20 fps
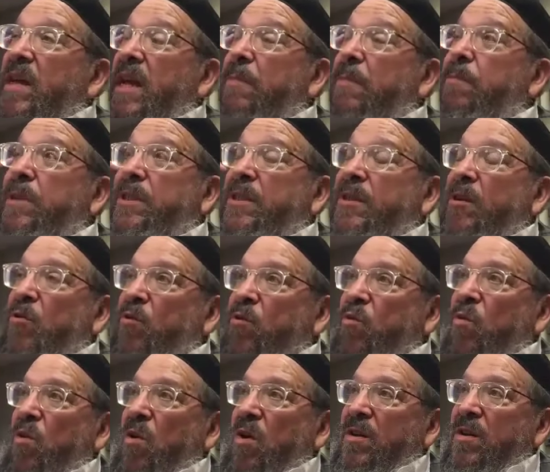episode
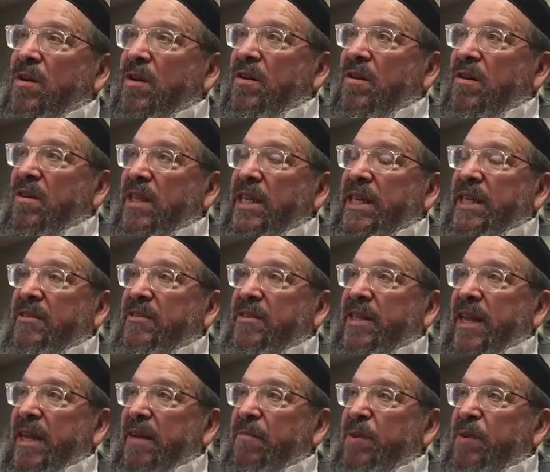one leads
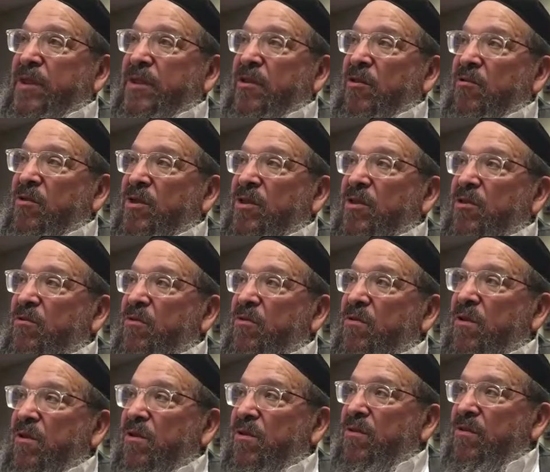to episode
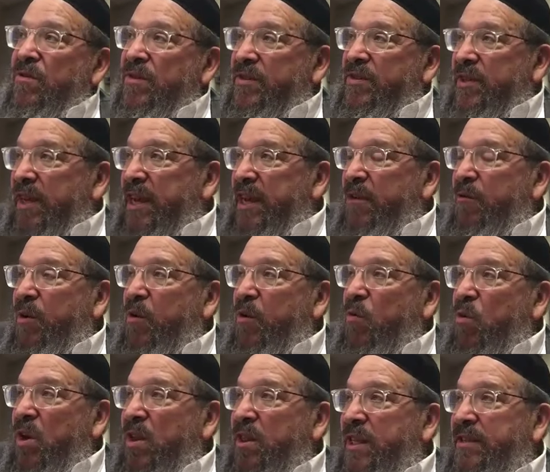two, or scenario
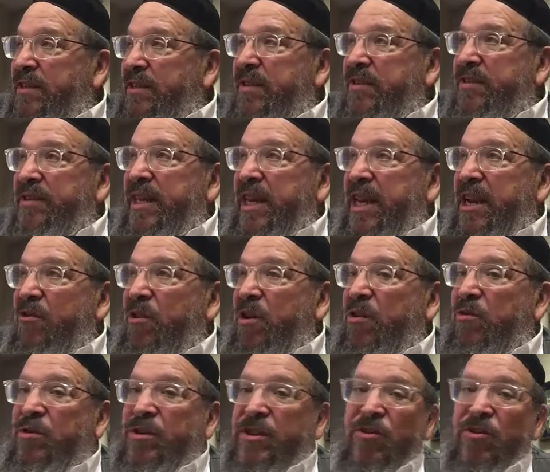one leads to
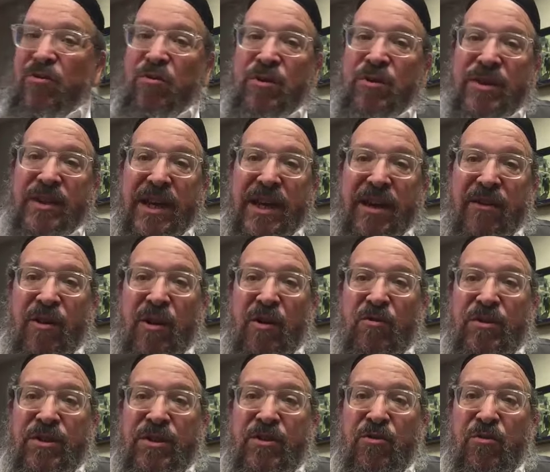scenario two.
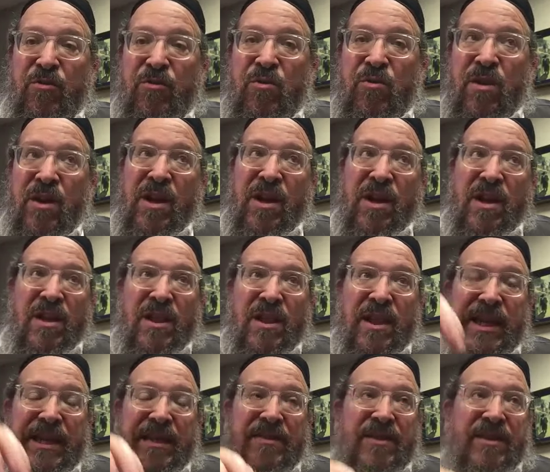Scenario two
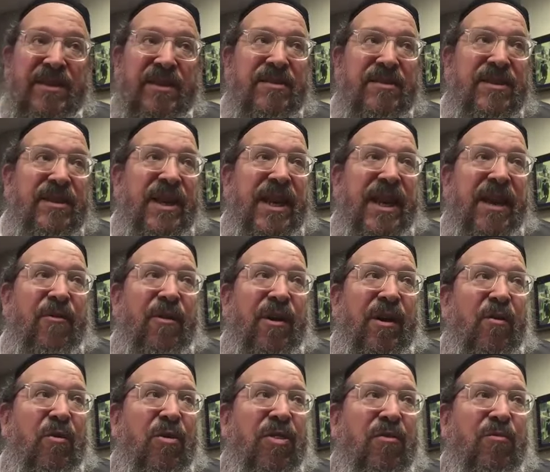leads to
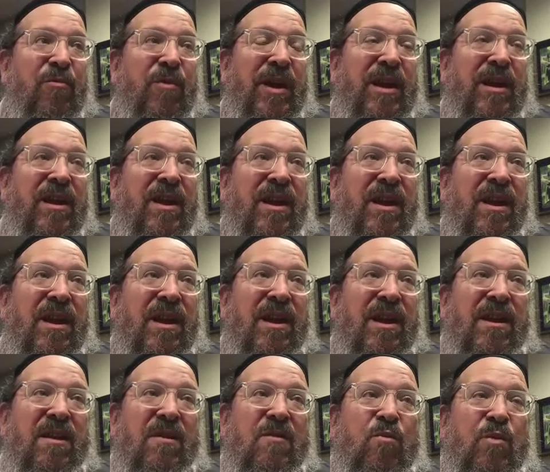scenario three,
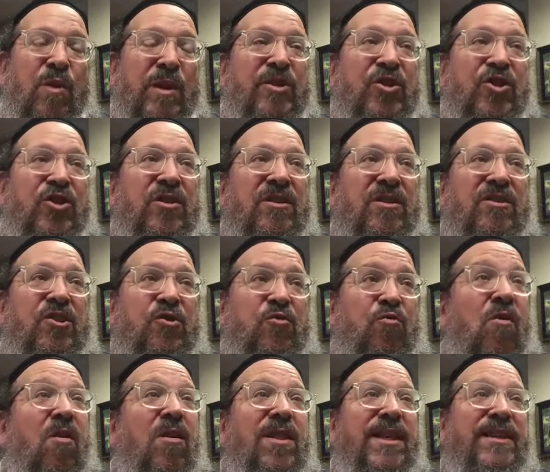which
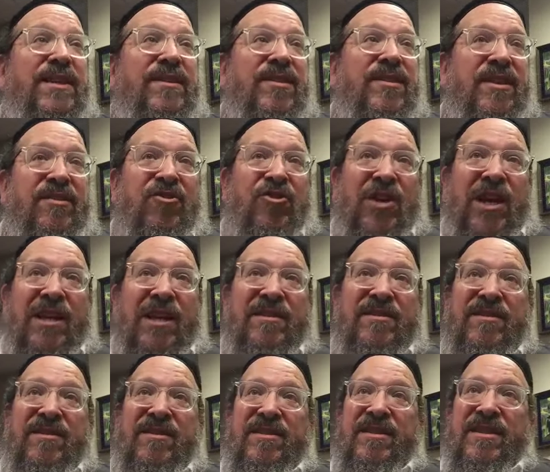strongly
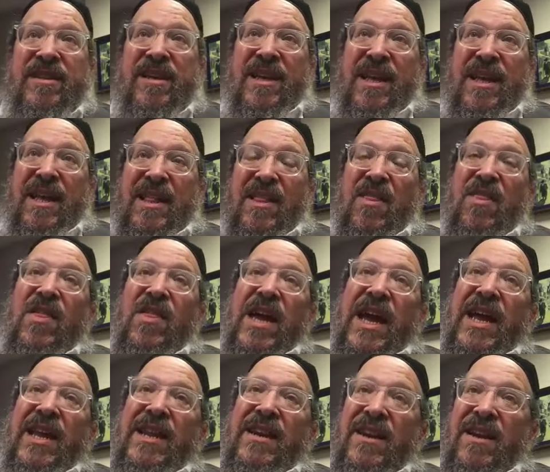suggests
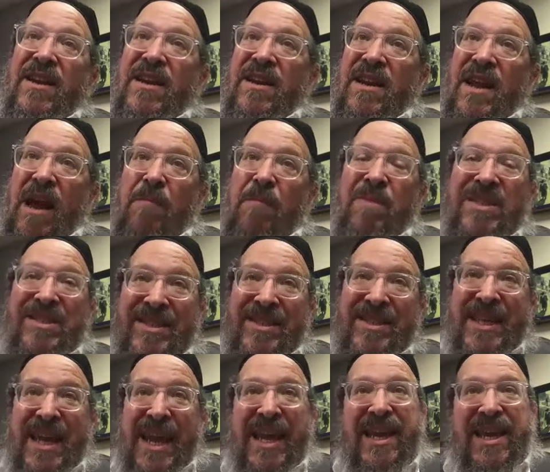that a
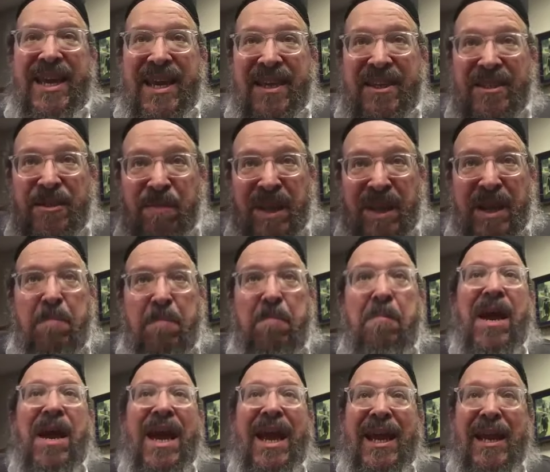mistake is being
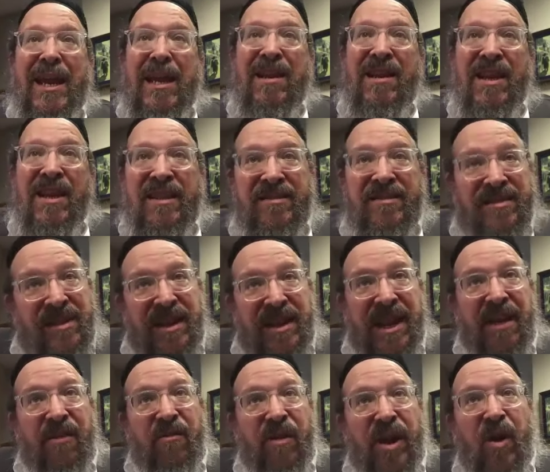made in
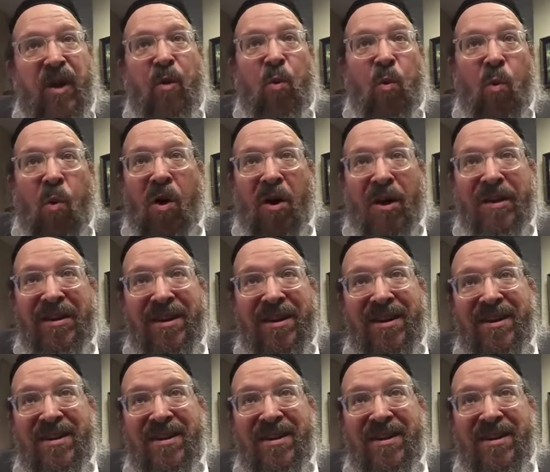scenario one,